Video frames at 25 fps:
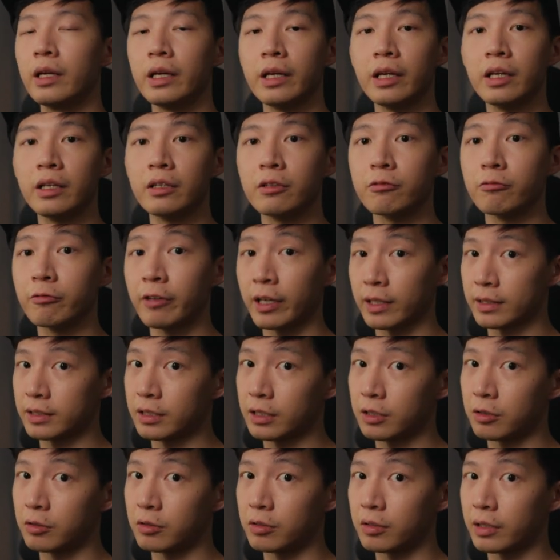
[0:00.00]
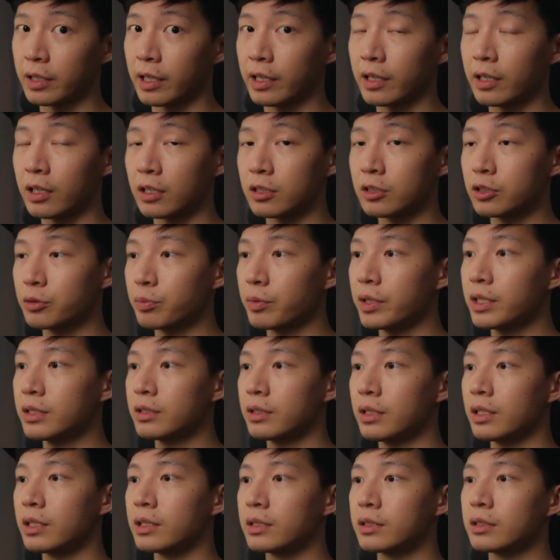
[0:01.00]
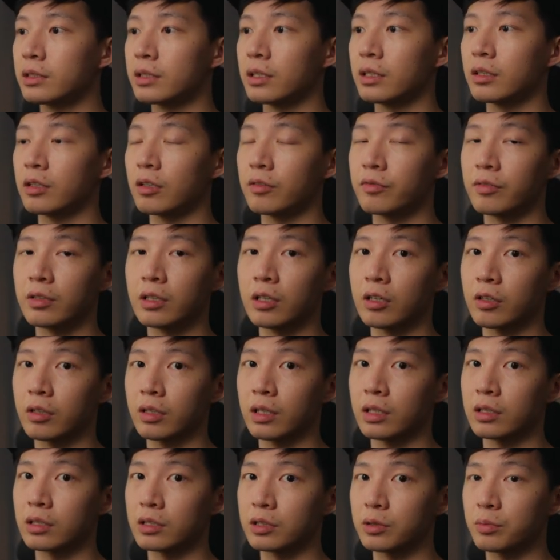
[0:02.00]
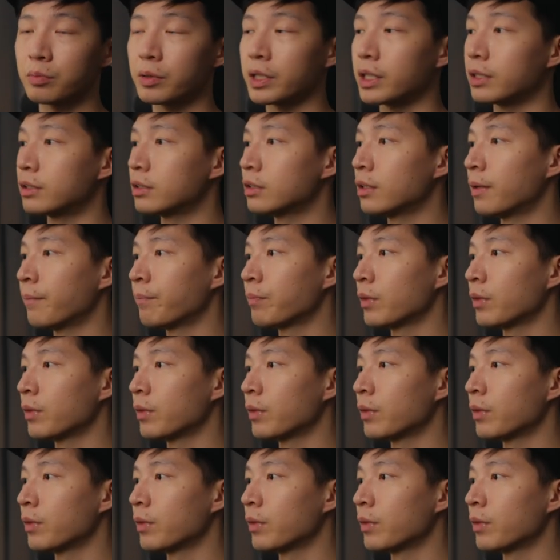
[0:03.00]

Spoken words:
in a Rec.709 color space instead of a log color space.